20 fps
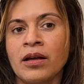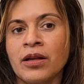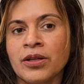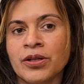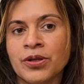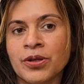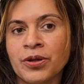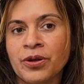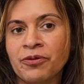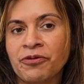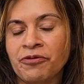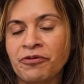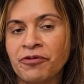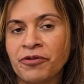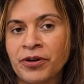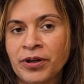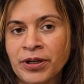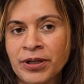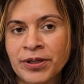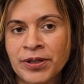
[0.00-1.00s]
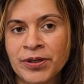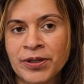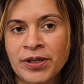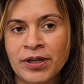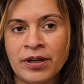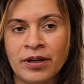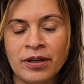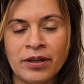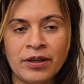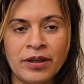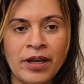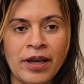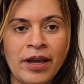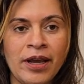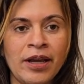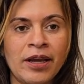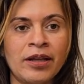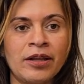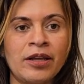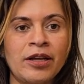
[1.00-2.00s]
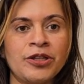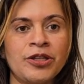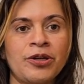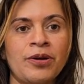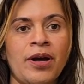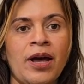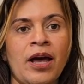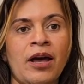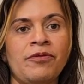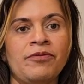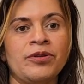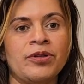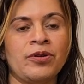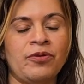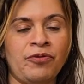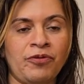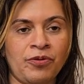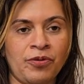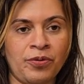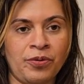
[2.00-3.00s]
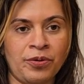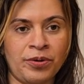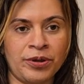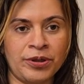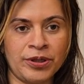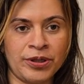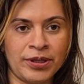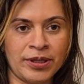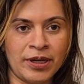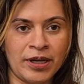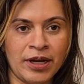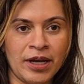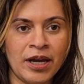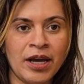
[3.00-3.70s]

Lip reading: So the first thing that you have is, of course,